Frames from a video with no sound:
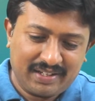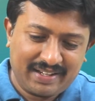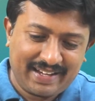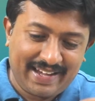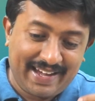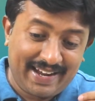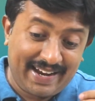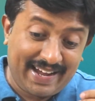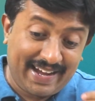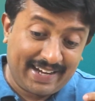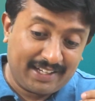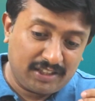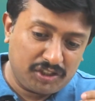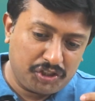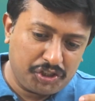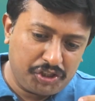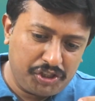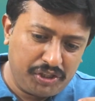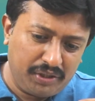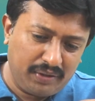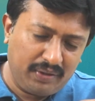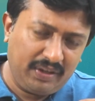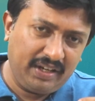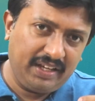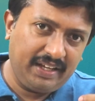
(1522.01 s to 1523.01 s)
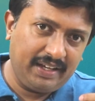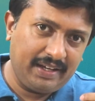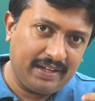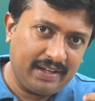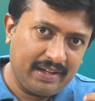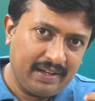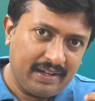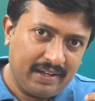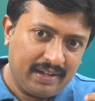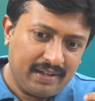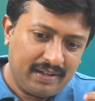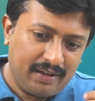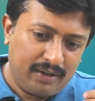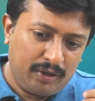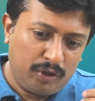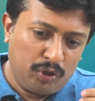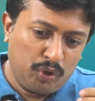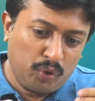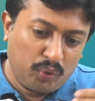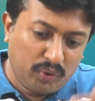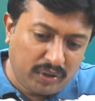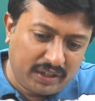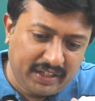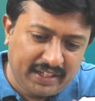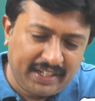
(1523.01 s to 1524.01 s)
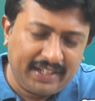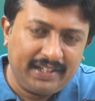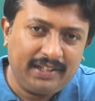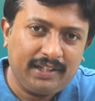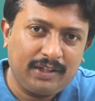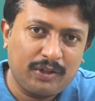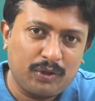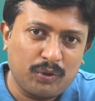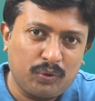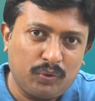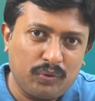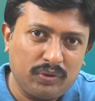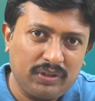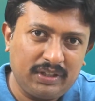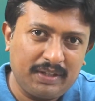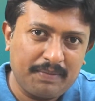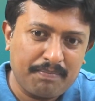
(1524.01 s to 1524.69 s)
can actually look into